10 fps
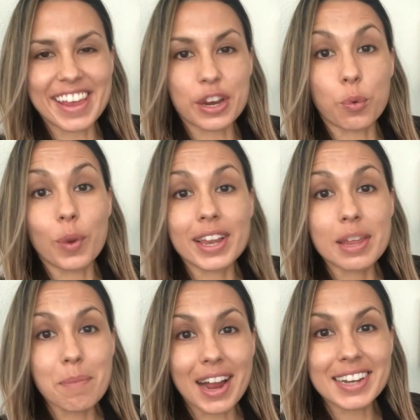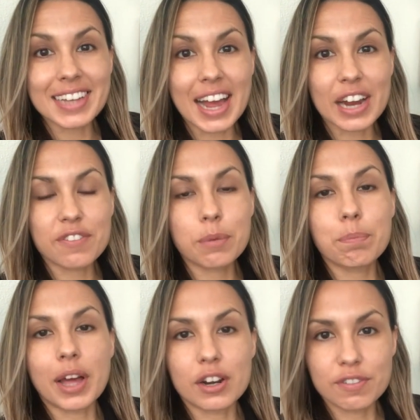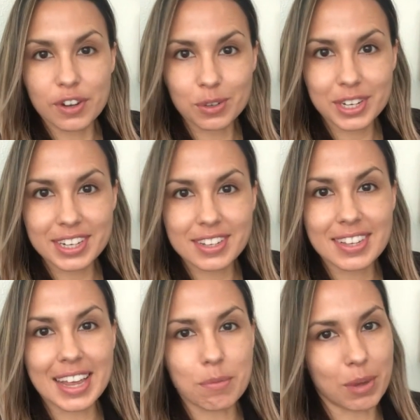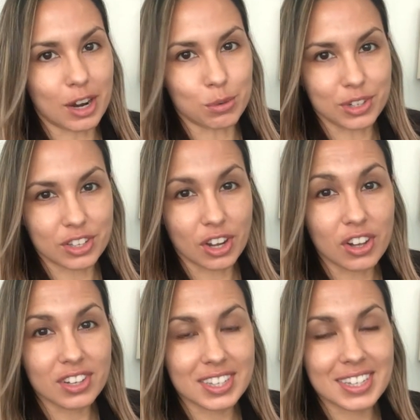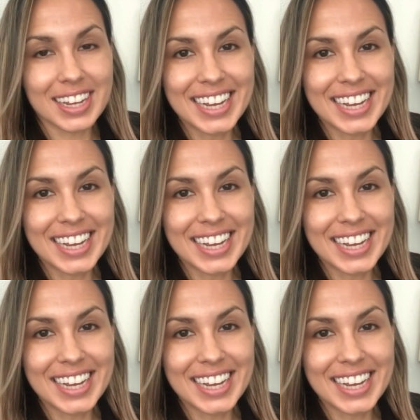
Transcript: your weekly mind hack for better focus and better results.